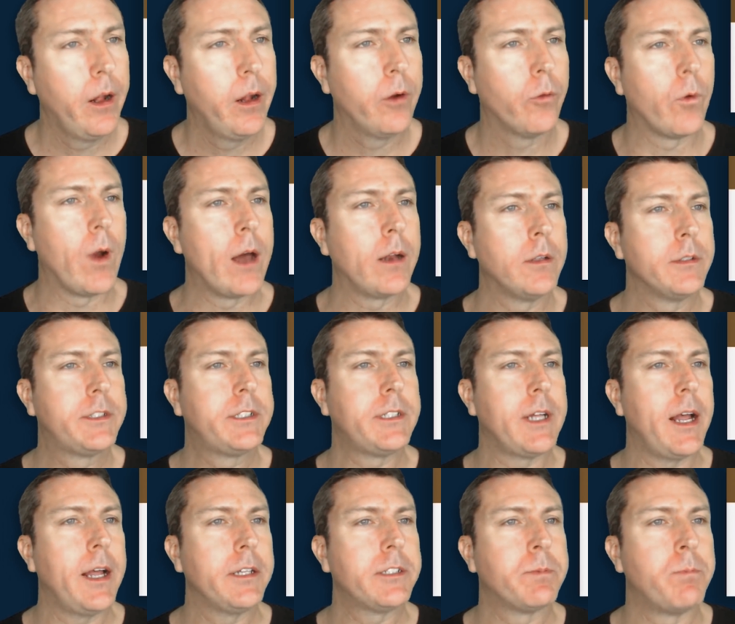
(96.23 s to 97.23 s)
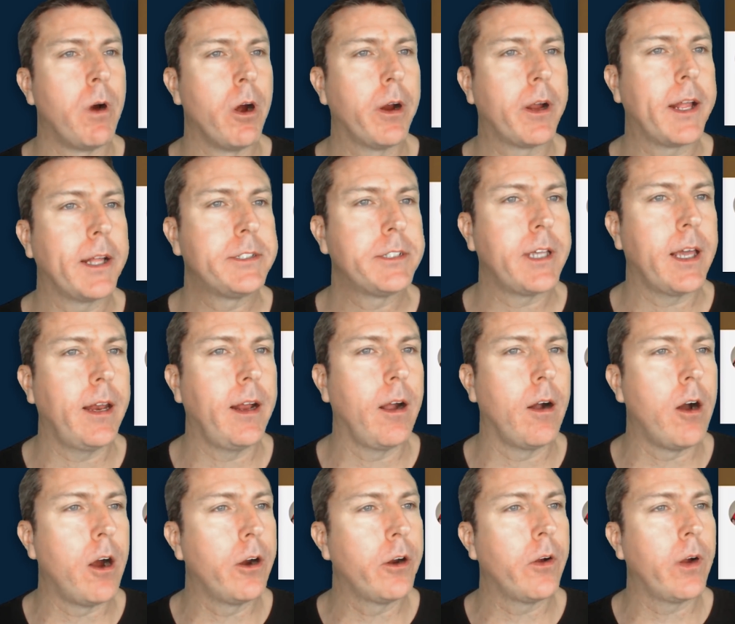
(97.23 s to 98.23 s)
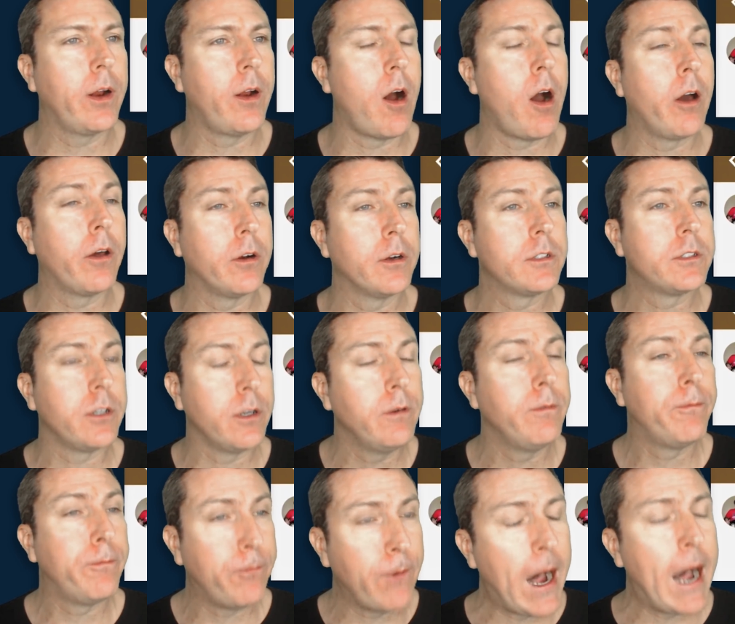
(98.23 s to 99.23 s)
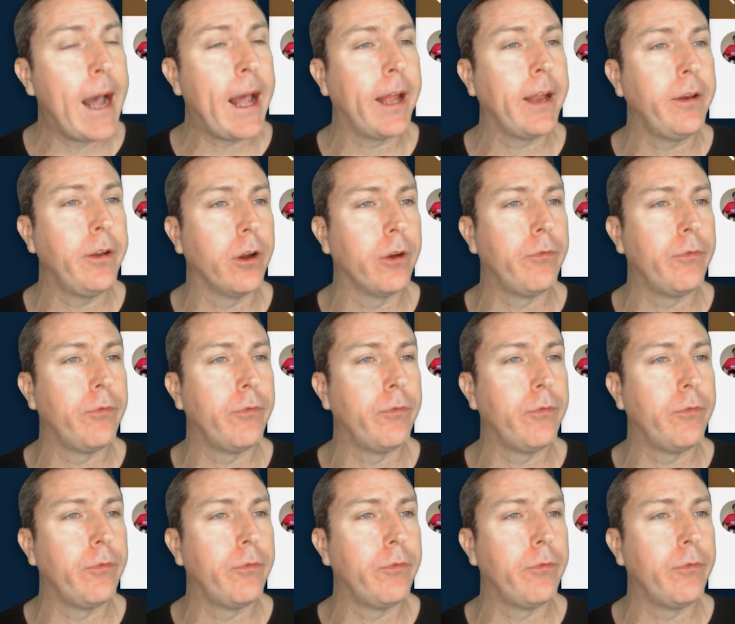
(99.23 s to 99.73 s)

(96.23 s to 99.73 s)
Ronald says, Mark, it's getting harder and harder to find your